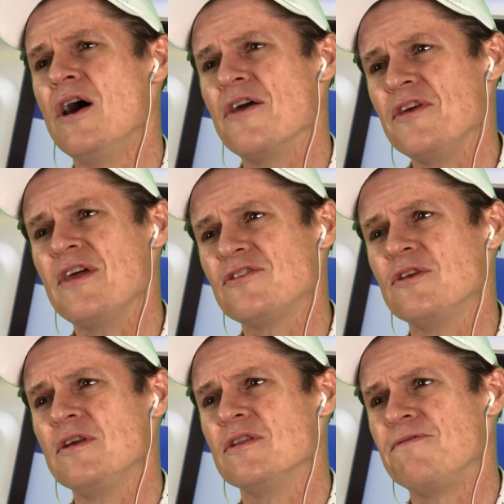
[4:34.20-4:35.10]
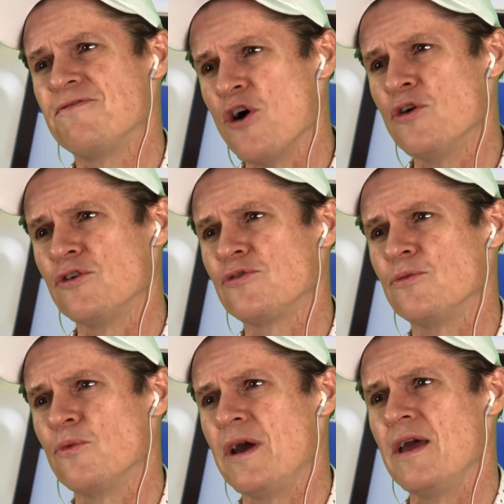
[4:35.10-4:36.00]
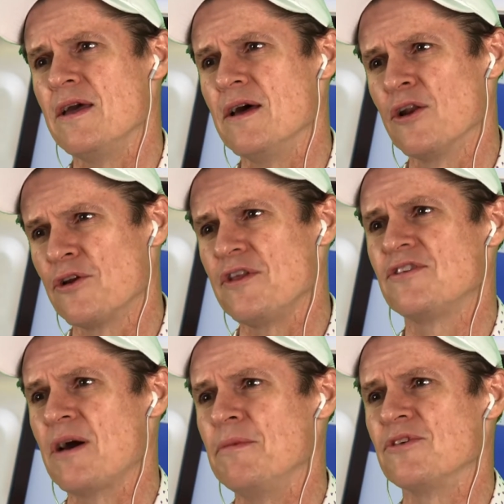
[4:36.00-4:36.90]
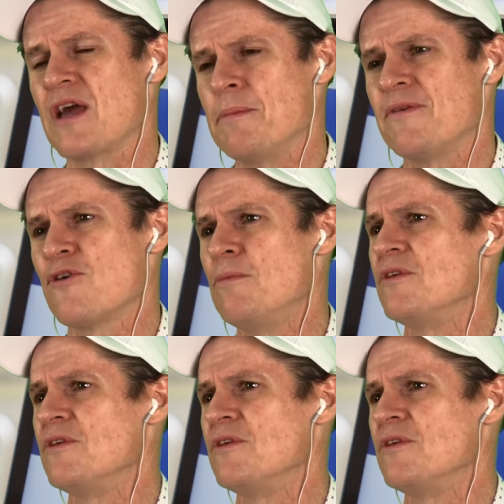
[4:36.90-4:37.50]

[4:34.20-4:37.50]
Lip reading: I think that's the focus where a lot of these companies are coming from,